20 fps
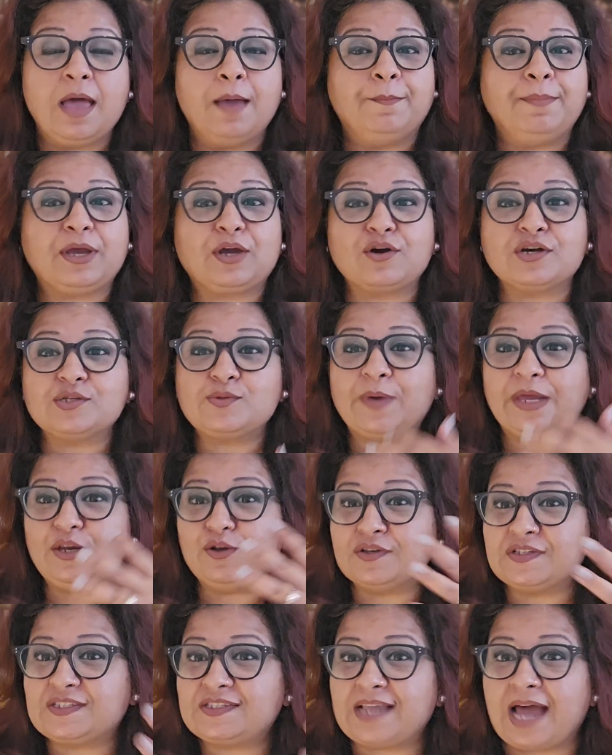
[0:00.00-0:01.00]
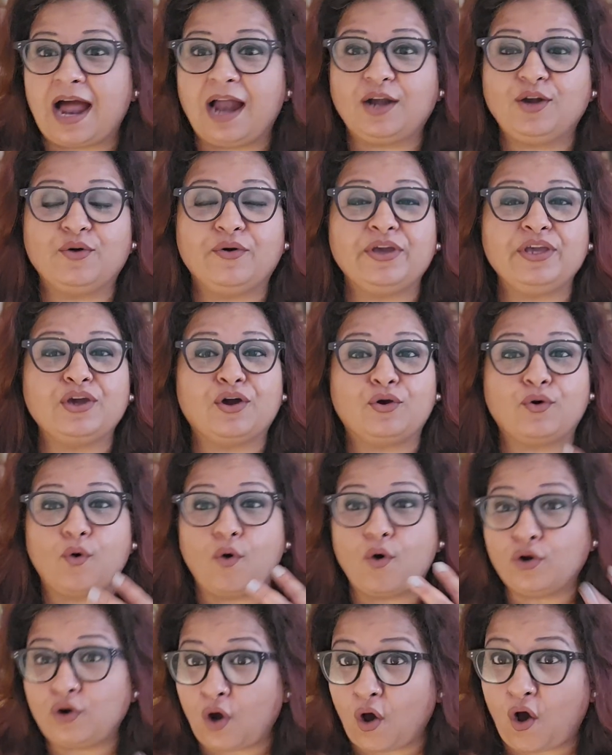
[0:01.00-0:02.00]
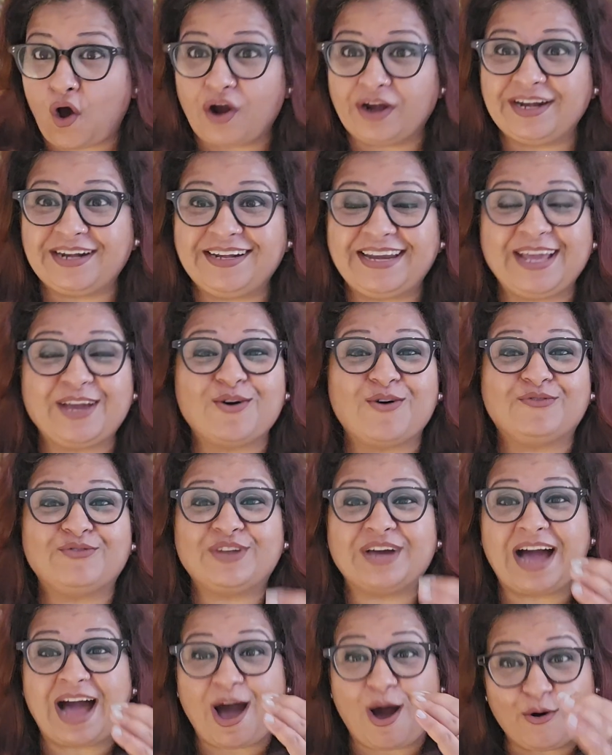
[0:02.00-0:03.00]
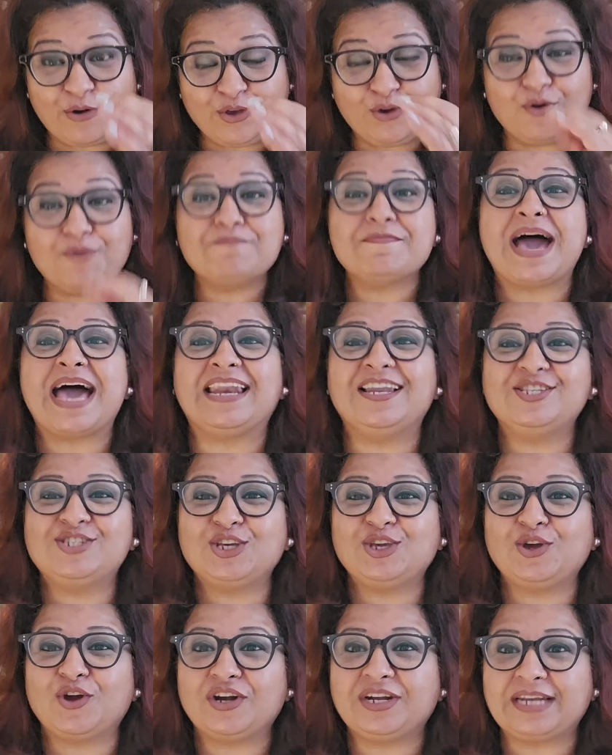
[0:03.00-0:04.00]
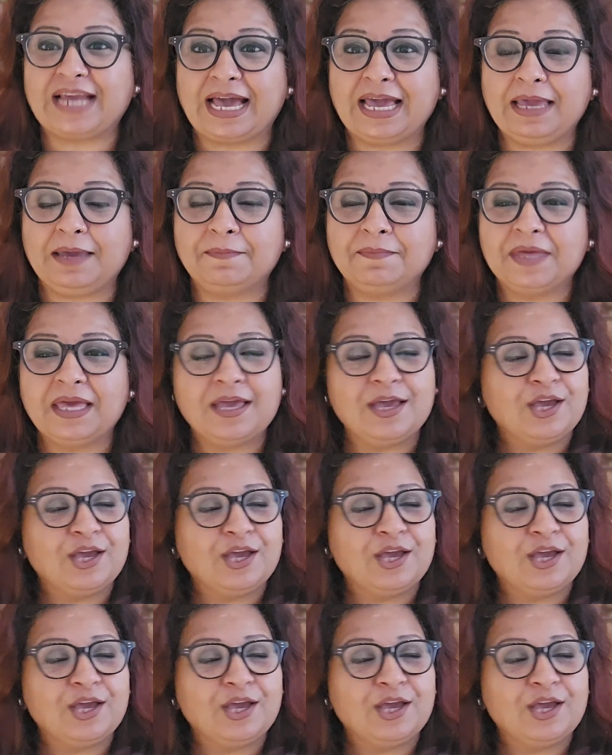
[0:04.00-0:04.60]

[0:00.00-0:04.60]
Because when you start doing your own auditing of the how you're managing your time,